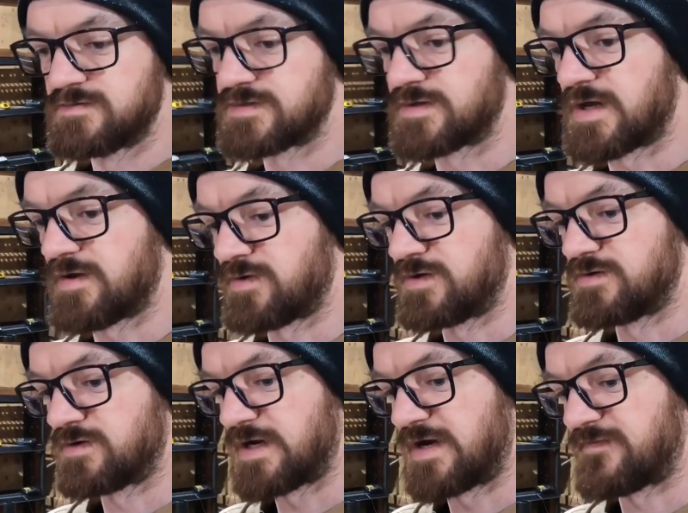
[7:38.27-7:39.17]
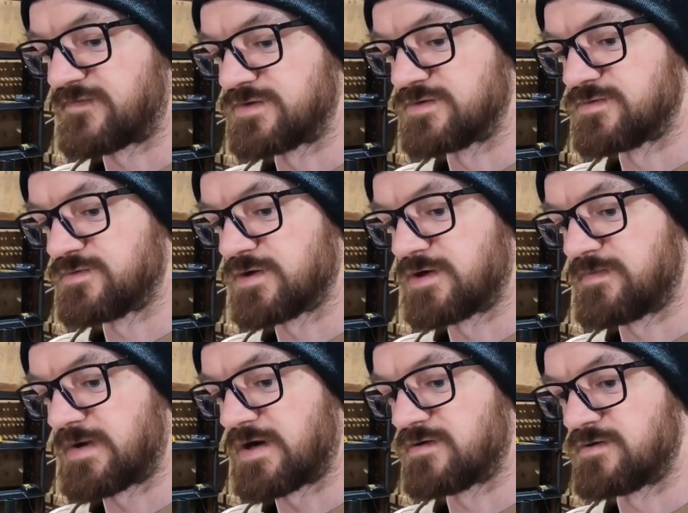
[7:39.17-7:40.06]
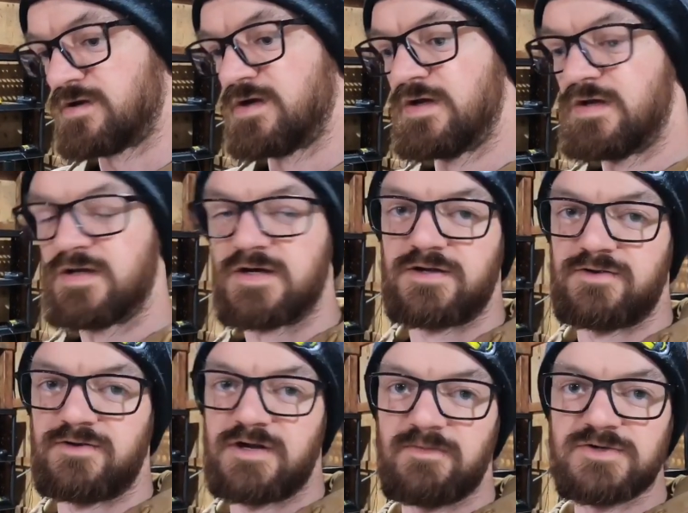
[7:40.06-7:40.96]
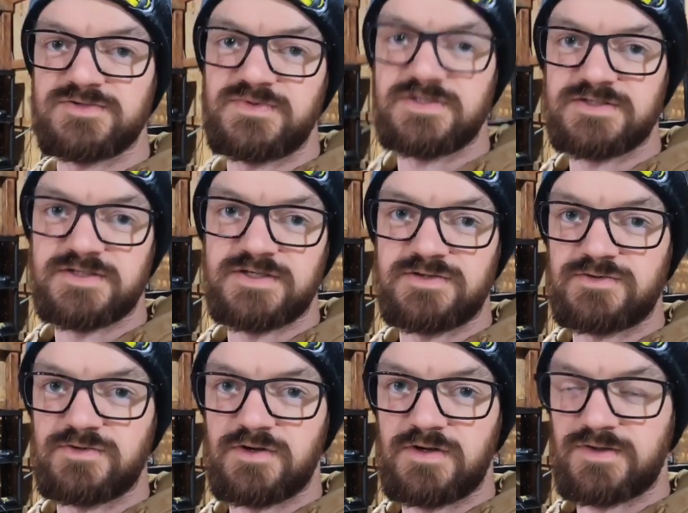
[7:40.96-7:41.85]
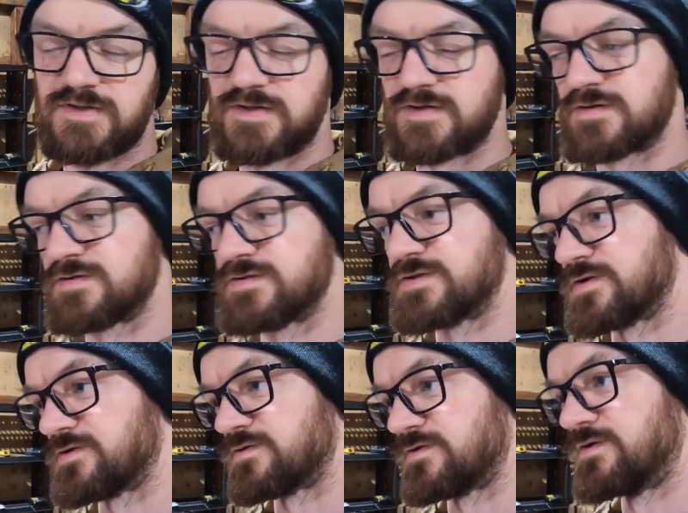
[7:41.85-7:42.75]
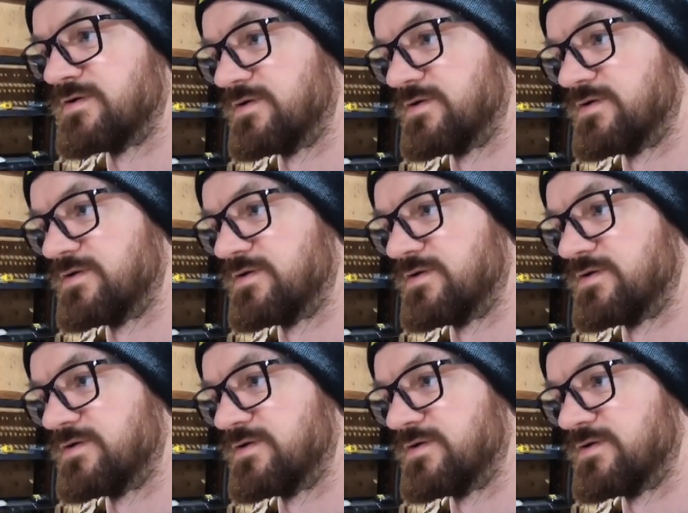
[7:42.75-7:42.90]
So that way you don't have to worry about your numbers being skewed or anything. So